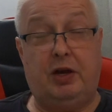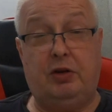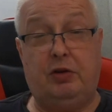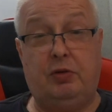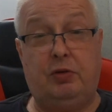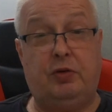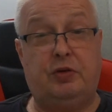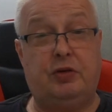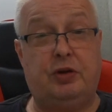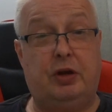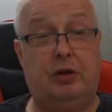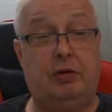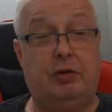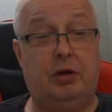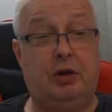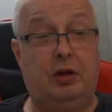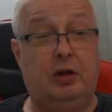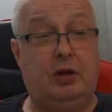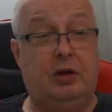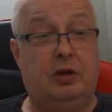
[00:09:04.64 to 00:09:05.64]
they do so.
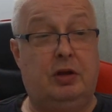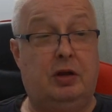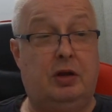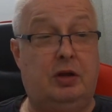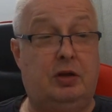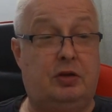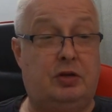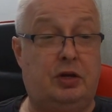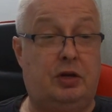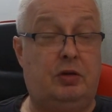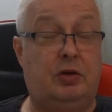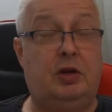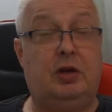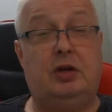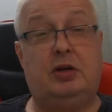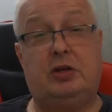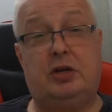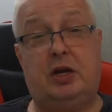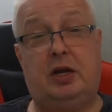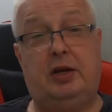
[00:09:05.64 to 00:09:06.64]
So
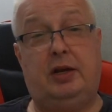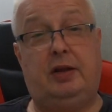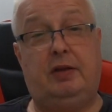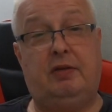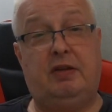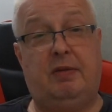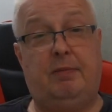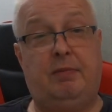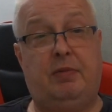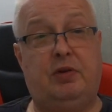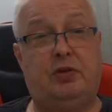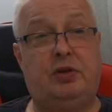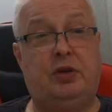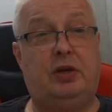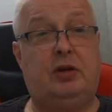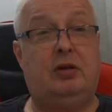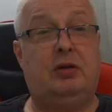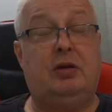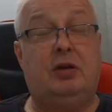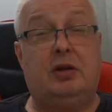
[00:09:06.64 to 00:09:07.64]
Chinese
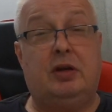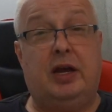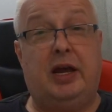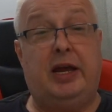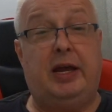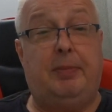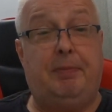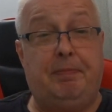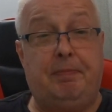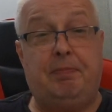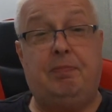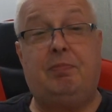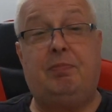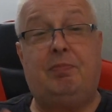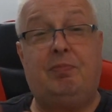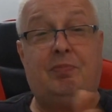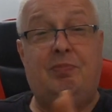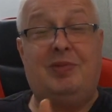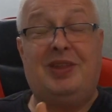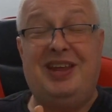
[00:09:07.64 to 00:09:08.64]
embassy, hey,
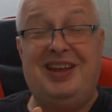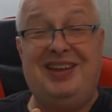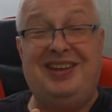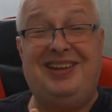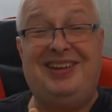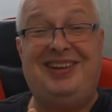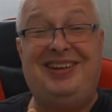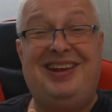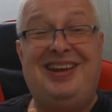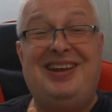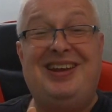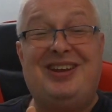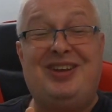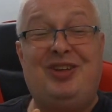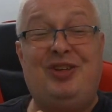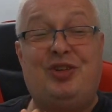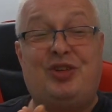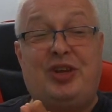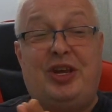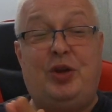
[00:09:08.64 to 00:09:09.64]

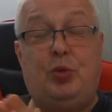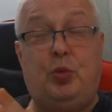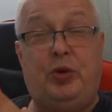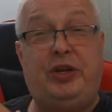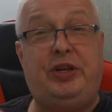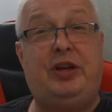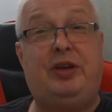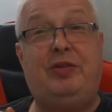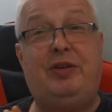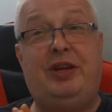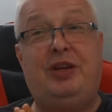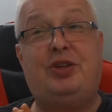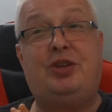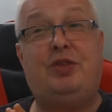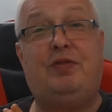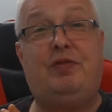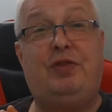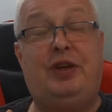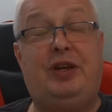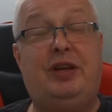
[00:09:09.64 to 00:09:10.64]
you say we don't
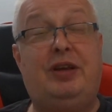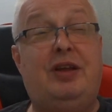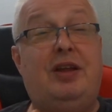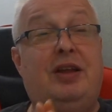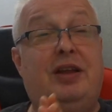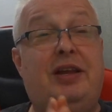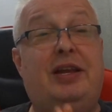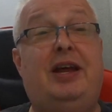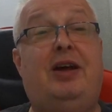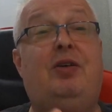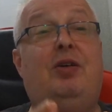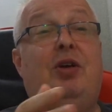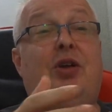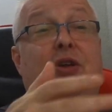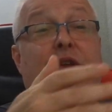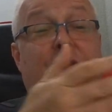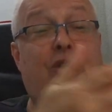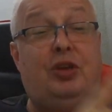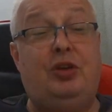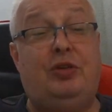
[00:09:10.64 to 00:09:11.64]
interfere. Now
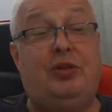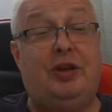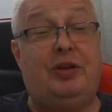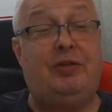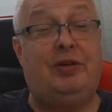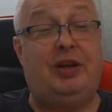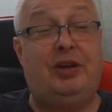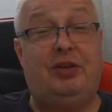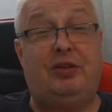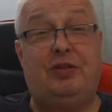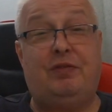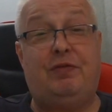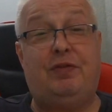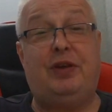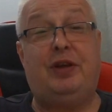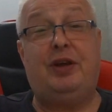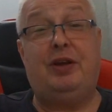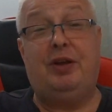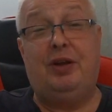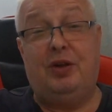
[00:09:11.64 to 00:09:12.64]
you don't
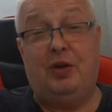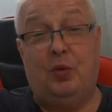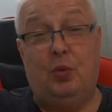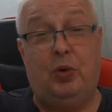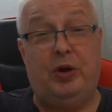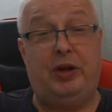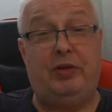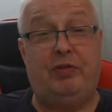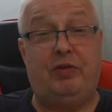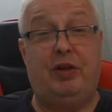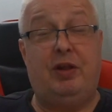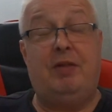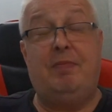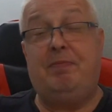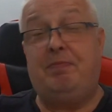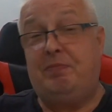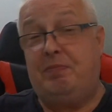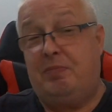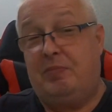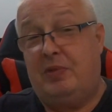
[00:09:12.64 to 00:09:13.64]
interfere with
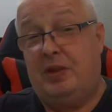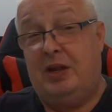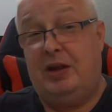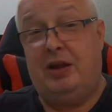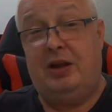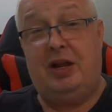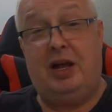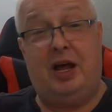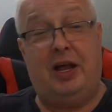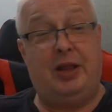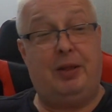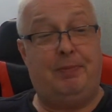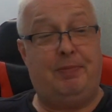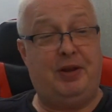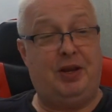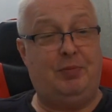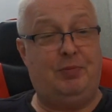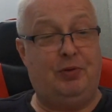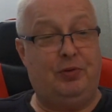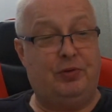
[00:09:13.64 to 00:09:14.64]
other
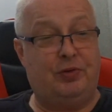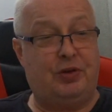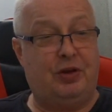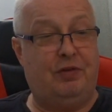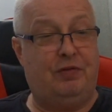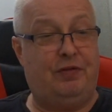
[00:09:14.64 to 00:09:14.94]
people's